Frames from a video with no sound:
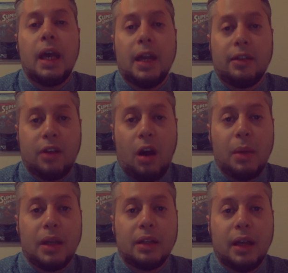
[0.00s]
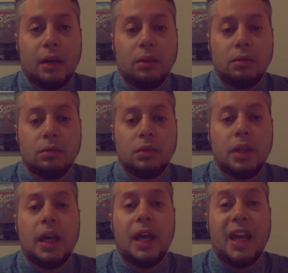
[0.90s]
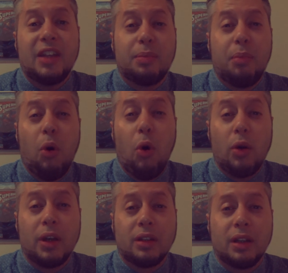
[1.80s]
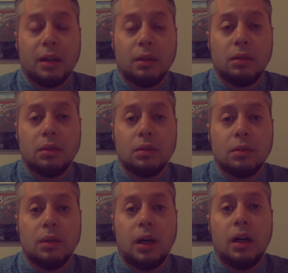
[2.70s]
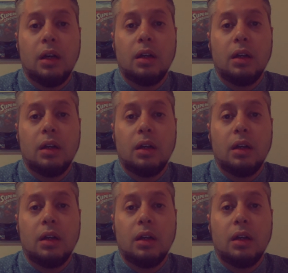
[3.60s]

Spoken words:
It's coming down. It's pouring down. What?